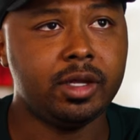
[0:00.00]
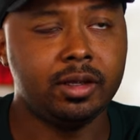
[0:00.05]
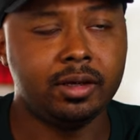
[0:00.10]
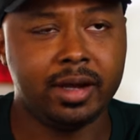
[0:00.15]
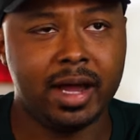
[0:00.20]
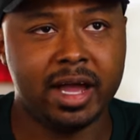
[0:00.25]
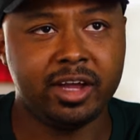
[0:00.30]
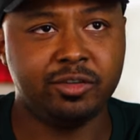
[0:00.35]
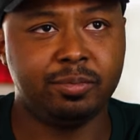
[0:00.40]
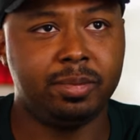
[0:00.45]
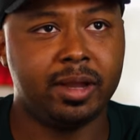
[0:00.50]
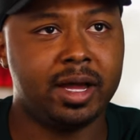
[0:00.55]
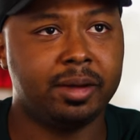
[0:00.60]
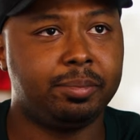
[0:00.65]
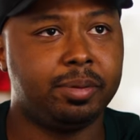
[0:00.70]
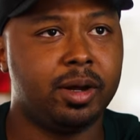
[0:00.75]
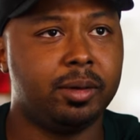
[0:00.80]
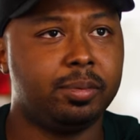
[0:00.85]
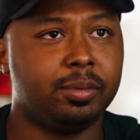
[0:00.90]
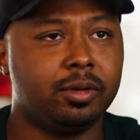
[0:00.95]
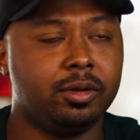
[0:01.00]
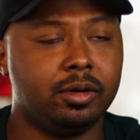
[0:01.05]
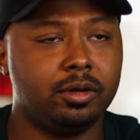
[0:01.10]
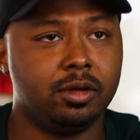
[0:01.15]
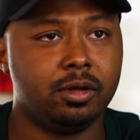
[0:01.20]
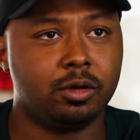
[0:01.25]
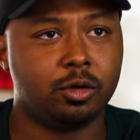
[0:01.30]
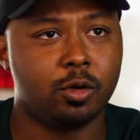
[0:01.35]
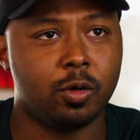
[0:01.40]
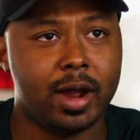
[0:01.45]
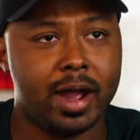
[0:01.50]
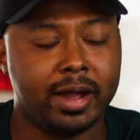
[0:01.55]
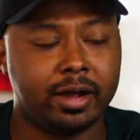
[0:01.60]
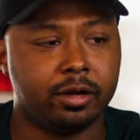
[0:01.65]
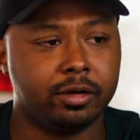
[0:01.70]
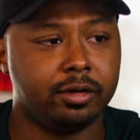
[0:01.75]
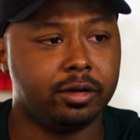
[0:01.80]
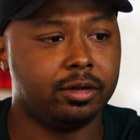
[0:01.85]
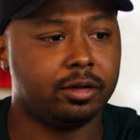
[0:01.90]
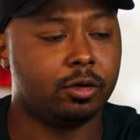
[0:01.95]
Nice black pepper, a little
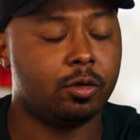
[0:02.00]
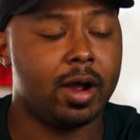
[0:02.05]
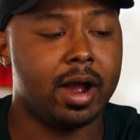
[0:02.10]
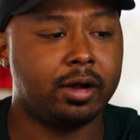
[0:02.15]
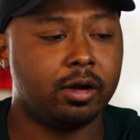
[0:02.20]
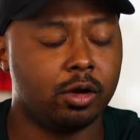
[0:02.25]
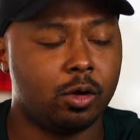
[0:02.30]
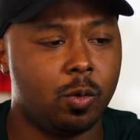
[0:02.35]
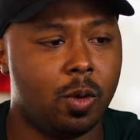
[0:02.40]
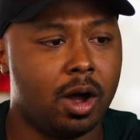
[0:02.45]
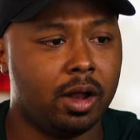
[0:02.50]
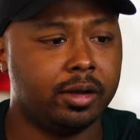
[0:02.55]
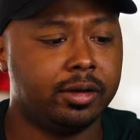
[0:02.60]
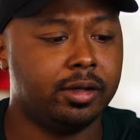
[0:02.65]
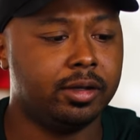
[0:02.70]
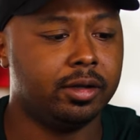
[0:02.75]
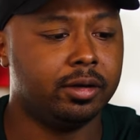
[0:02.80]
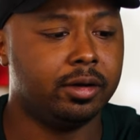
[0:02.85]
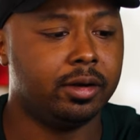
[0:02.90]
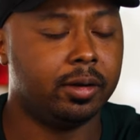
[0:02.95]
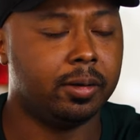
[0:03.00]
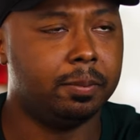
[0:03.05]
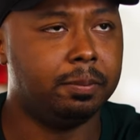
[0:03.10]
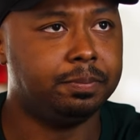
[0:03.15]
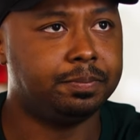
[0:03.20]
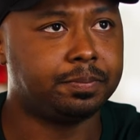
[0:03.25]
cracker quality in there.